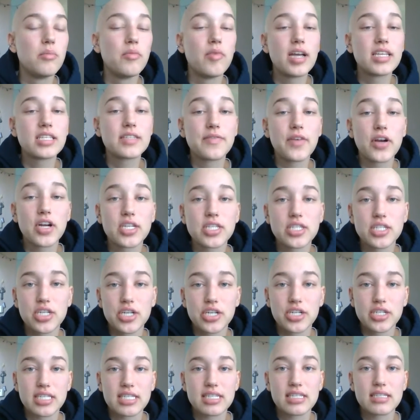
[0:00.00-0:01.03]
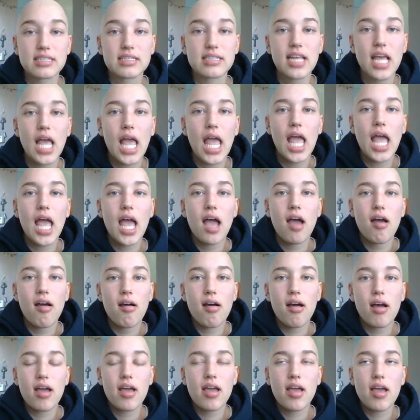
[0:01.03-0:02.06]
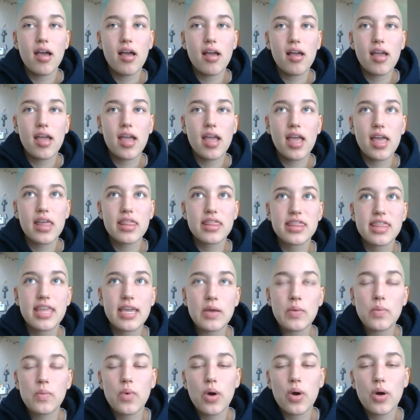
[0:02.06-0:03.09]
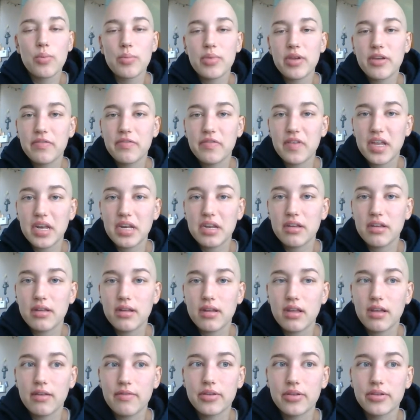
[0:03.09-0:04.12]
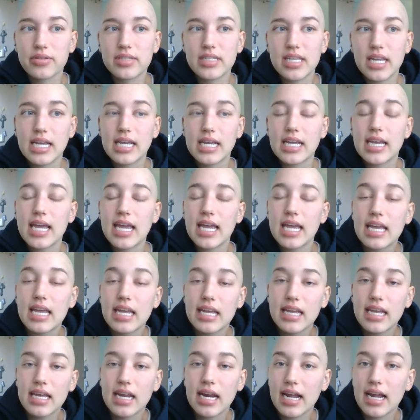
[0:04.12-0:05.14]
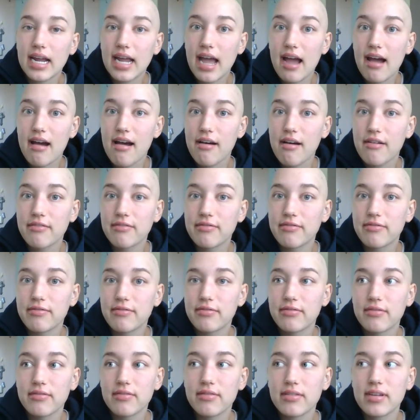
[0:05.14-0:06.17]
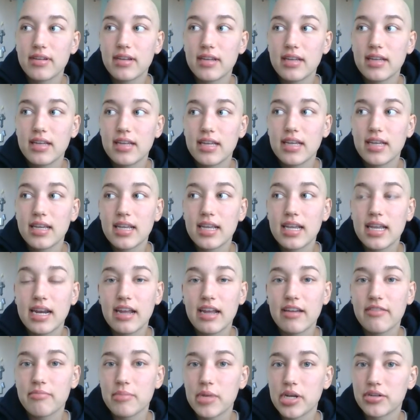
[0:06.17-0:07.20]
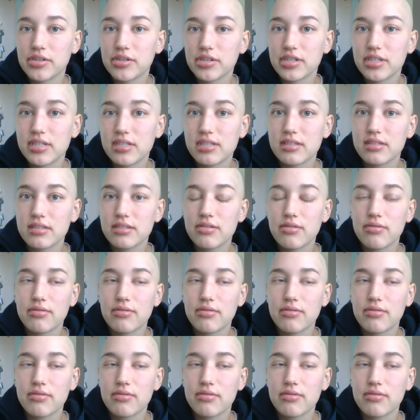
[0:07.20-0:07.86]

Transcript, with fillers: As far as nurses, they won't be offended if you say, hey, can I have male nurses,